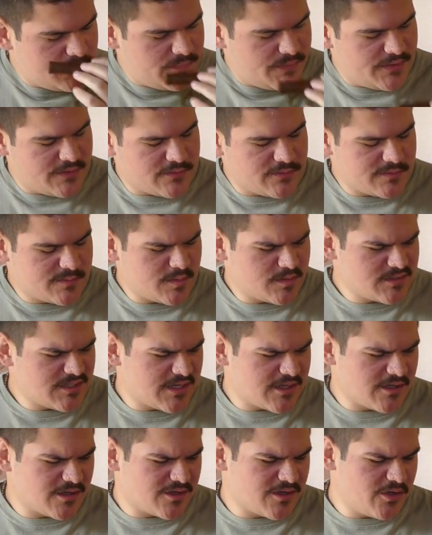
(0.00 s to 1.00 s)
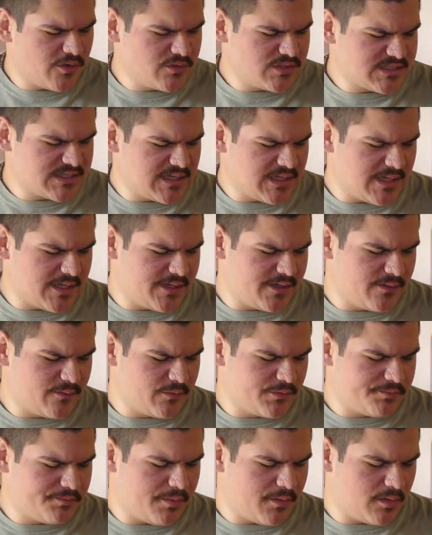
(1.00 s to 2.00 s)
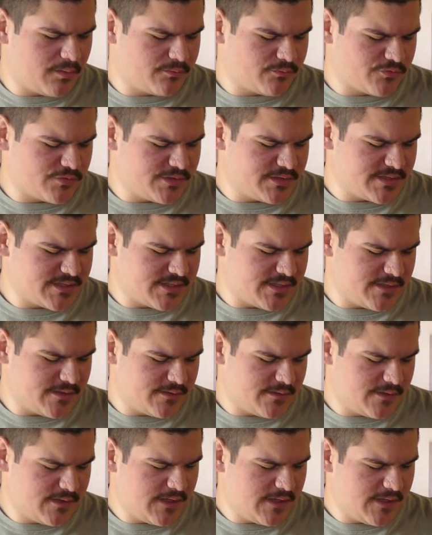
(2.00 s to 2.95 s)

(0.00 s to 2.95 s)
This one smells like a coastline with palm trees in it.